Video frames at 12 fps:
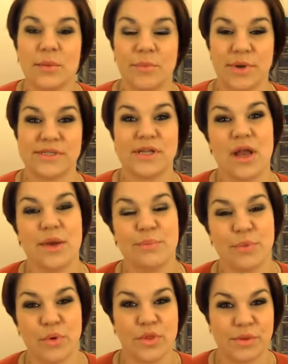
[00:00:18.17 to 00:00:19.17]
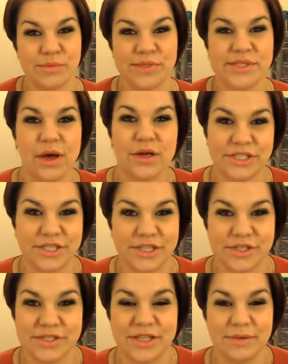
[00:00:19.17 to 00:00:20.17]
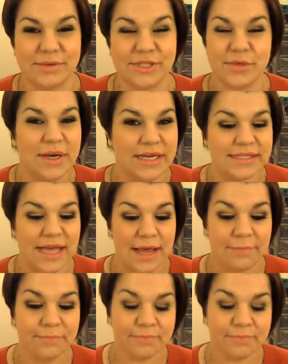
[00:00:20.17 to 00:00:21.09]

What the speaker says: but I certainly bought them and started using them in 2010.